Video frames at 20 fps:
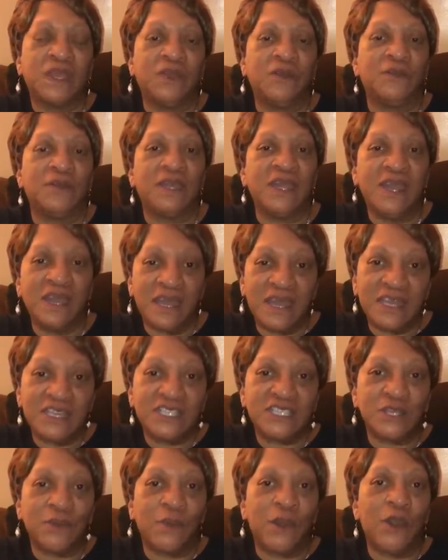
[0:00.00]
Okay,
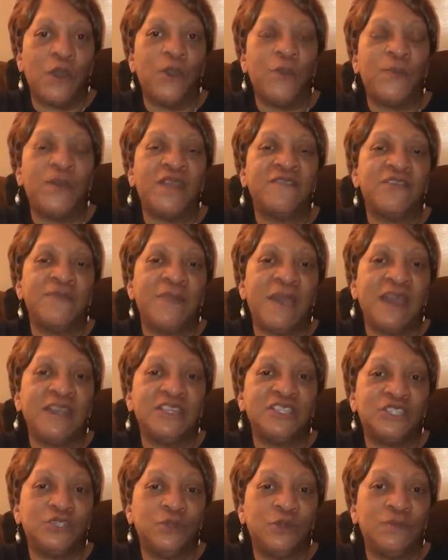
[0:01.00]
so I hope
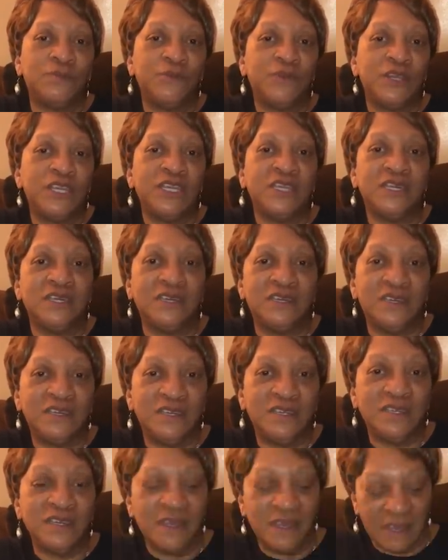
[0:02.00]
everybody's doing pretty
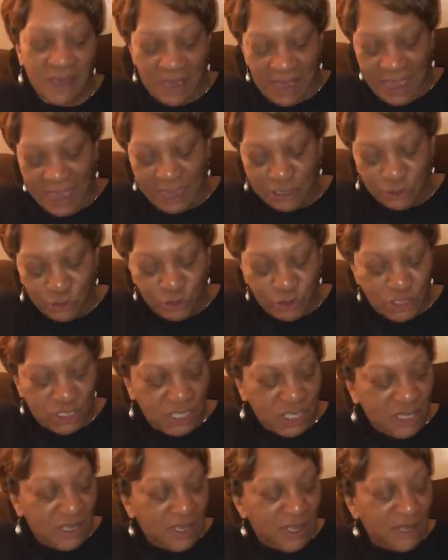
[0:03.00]
good. As you
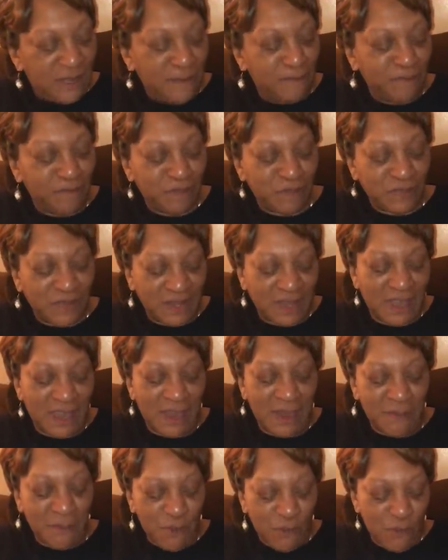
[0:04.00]
see,
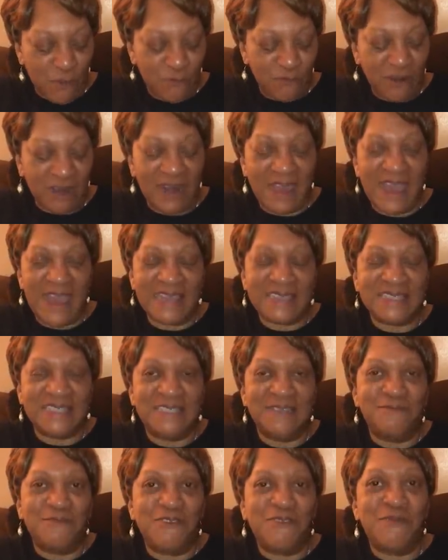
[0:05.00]
I'm home
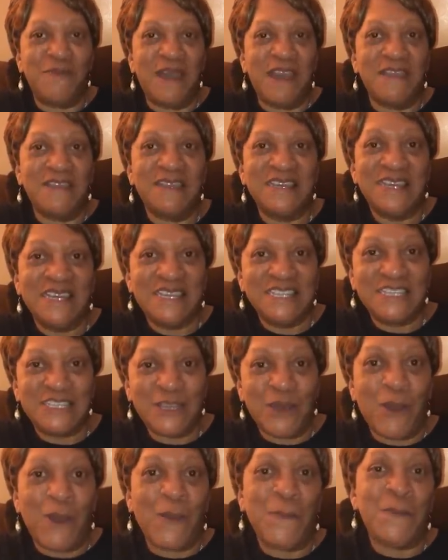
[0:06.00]
relaxing with my
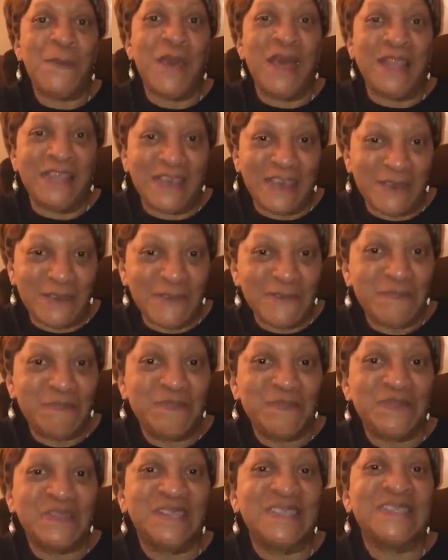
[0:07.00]
dog Mellow.
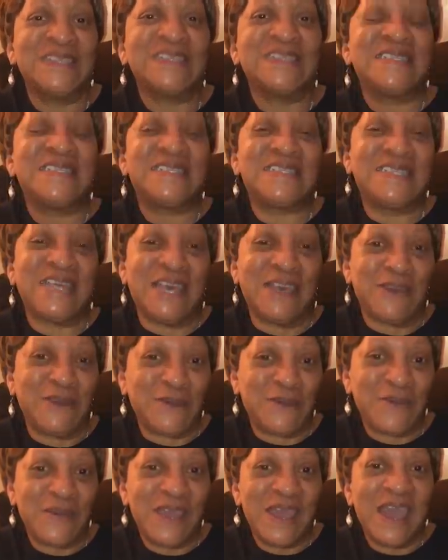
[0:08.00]

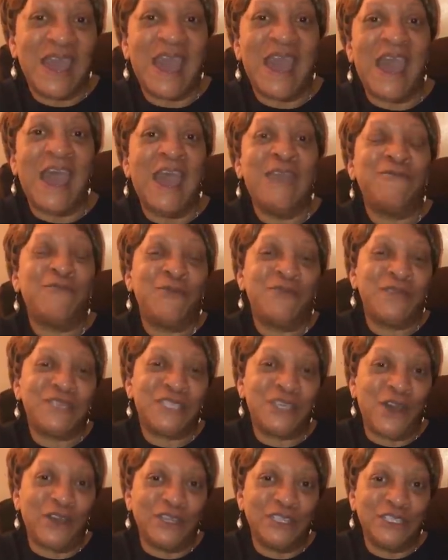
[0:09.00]
So I will be
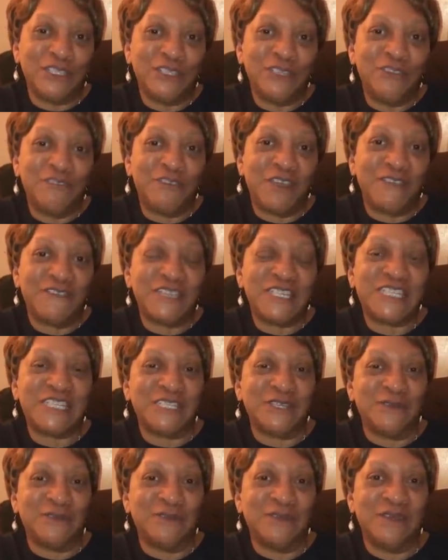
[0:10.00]
talking to you very
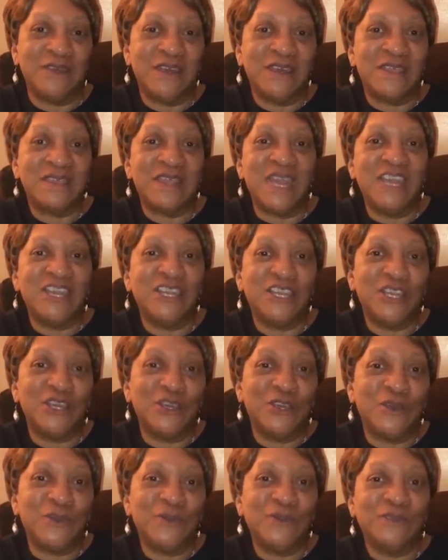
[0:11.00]
soon. Thank
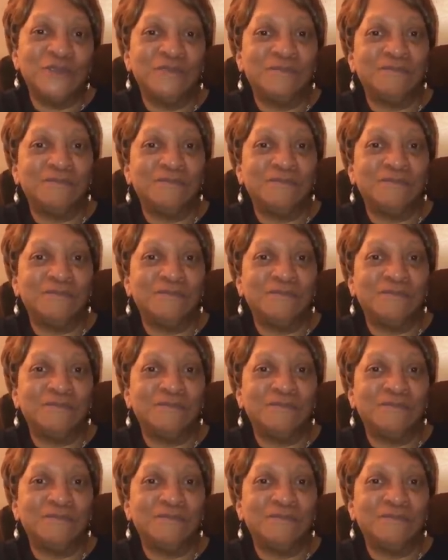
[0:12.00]
you.